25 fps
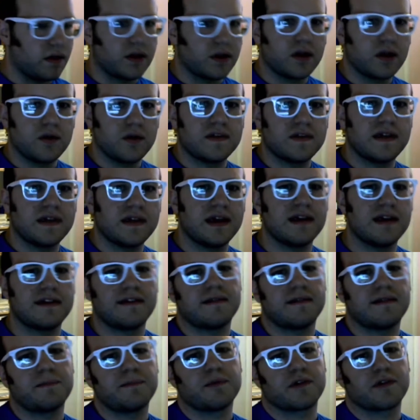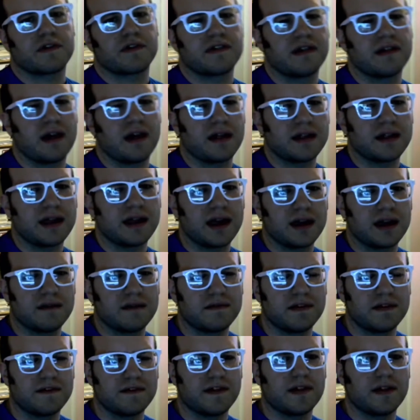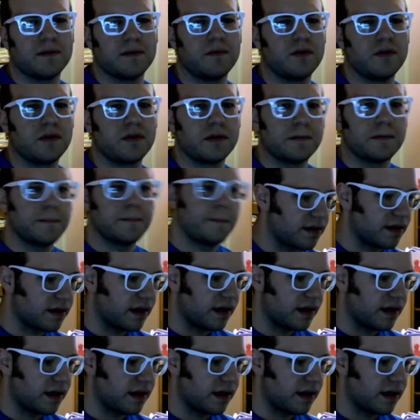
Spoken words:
you see his personality kind of develop more